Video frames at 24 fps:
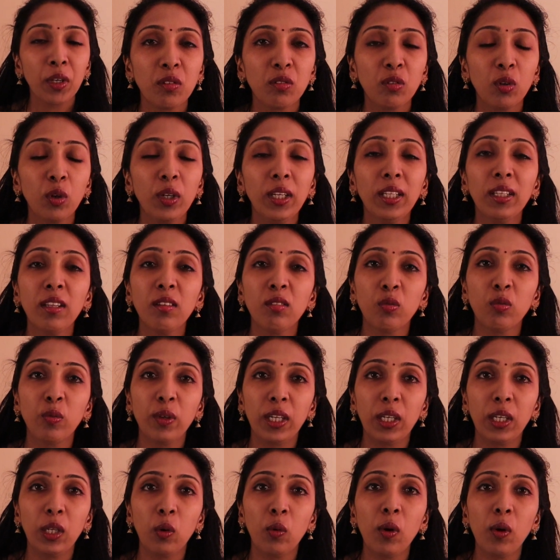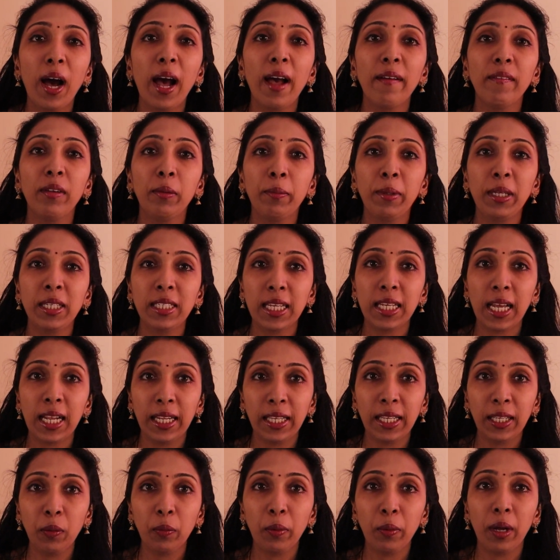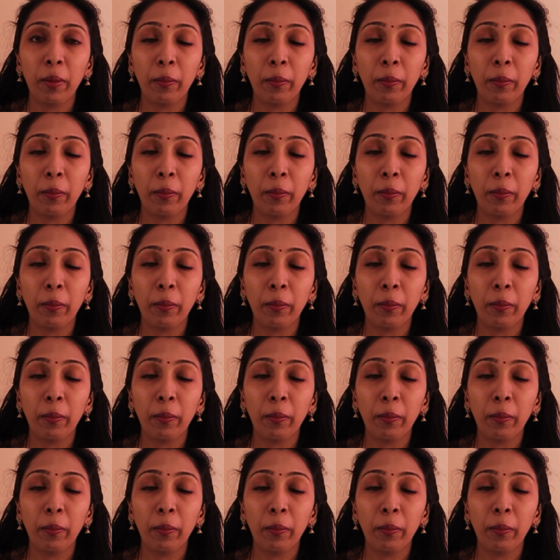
So in this video, I will be telling you